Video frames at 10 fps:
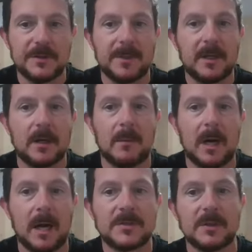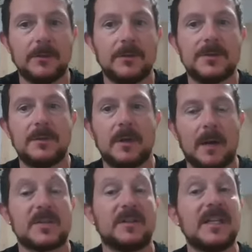have become
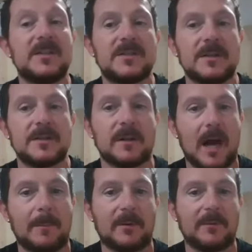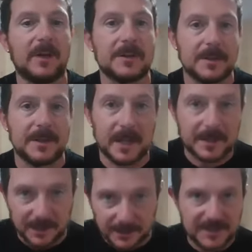obsolete since the copper fittings of the
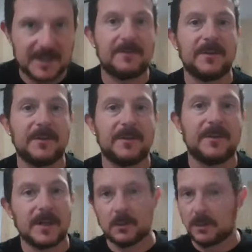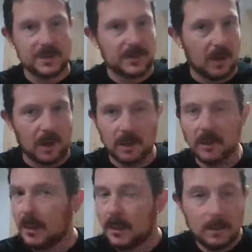XLC fittings, which we just
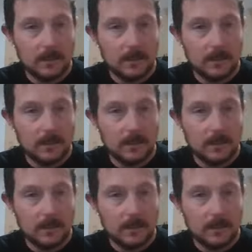call